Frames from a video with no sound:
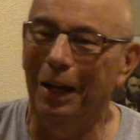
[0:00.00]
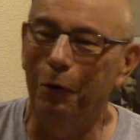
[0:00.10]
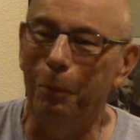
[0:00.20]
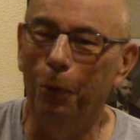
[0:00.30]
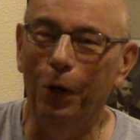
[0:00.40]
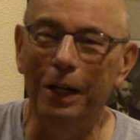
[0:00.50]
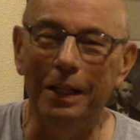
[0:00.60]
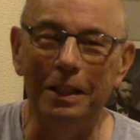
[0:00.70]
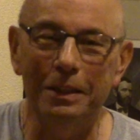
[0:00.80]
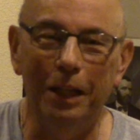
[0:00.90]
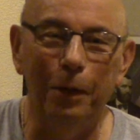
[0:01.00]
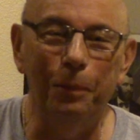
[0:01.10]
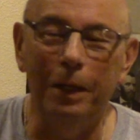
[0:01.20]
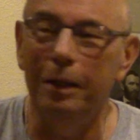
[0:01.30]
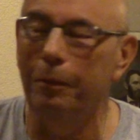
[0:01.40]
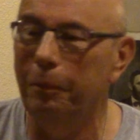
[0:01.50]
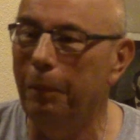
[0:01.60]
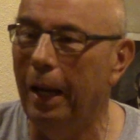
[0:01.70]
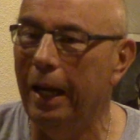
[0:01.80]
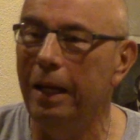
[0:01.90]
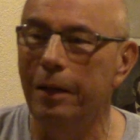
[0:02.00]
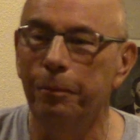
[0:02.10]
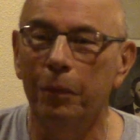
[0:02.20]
I reported on the sub in May.